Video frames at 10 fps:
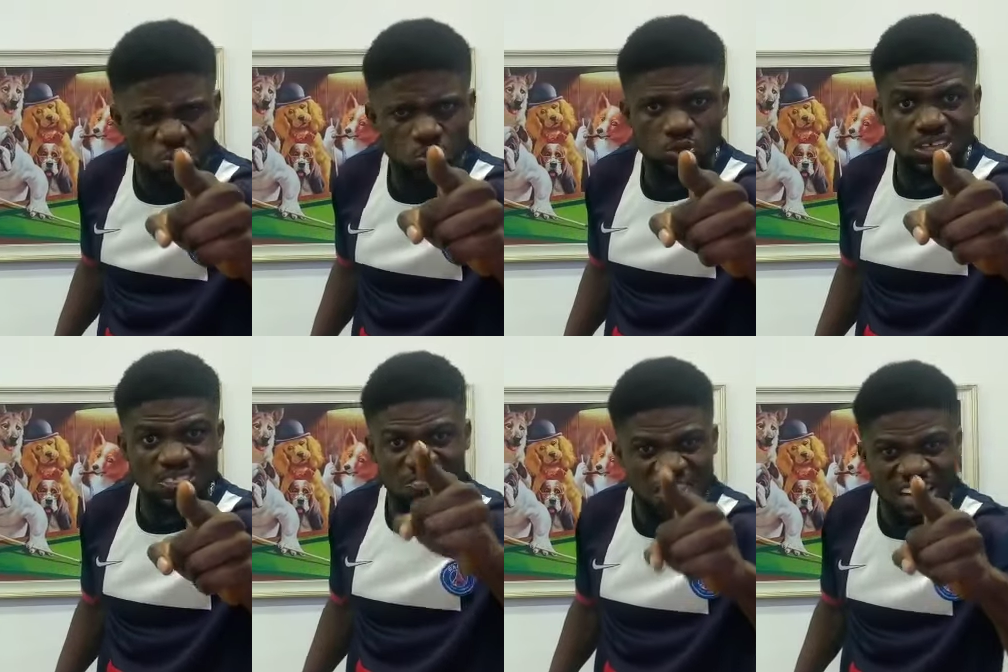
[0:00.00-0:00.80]

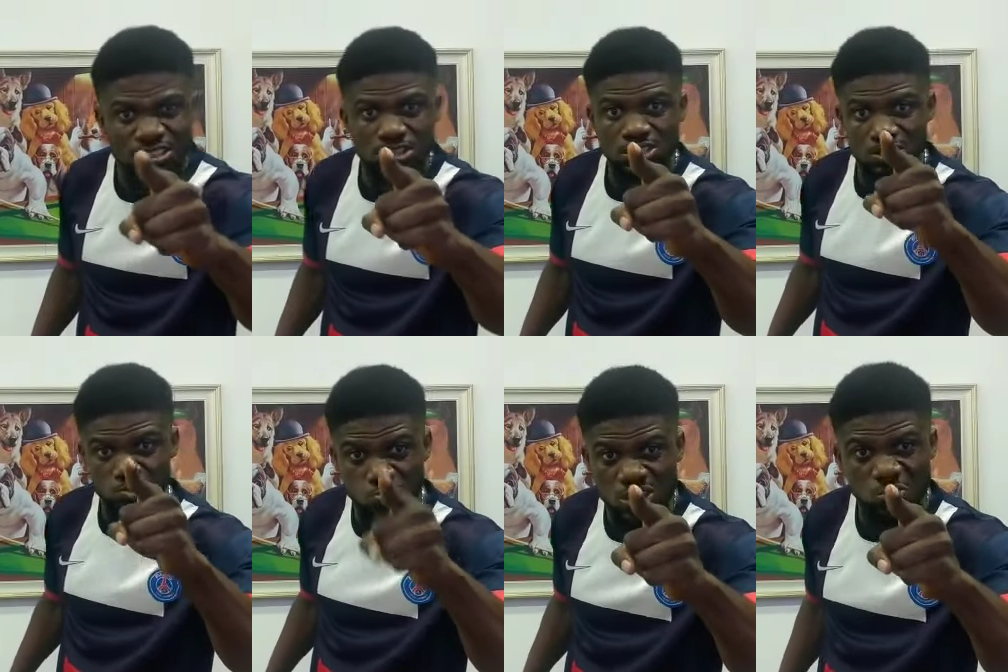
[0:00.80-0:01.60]
That is
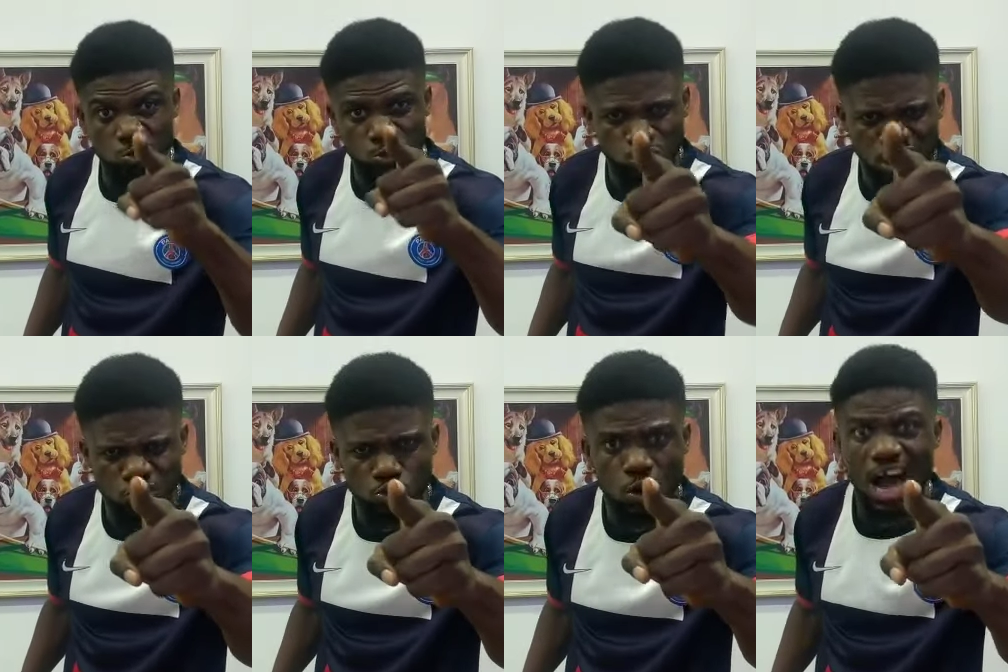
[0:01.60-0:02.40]
what I want to let you
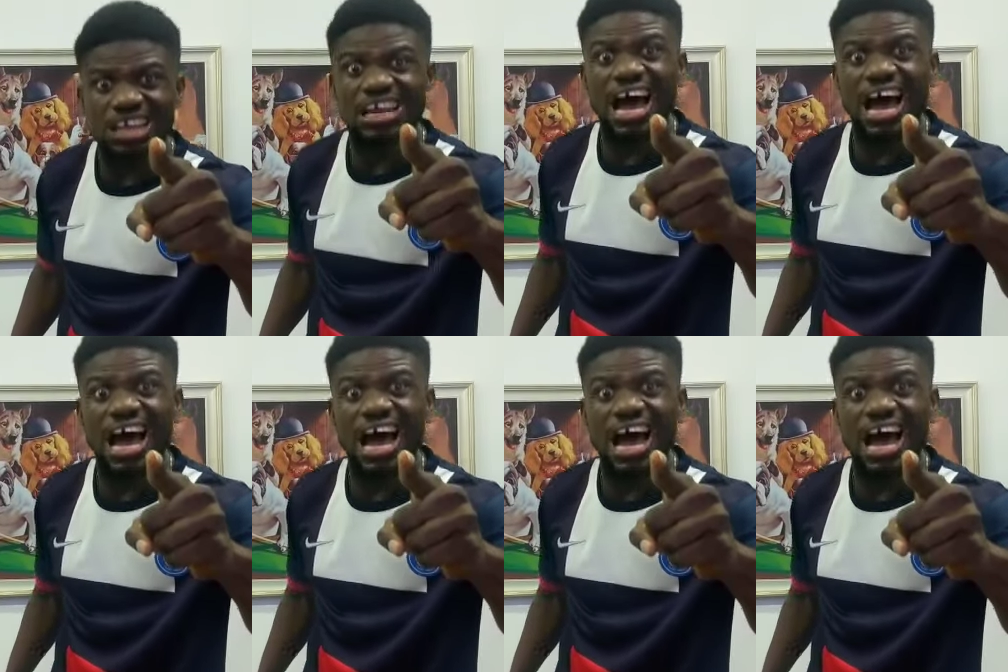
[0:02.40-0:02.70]
know. And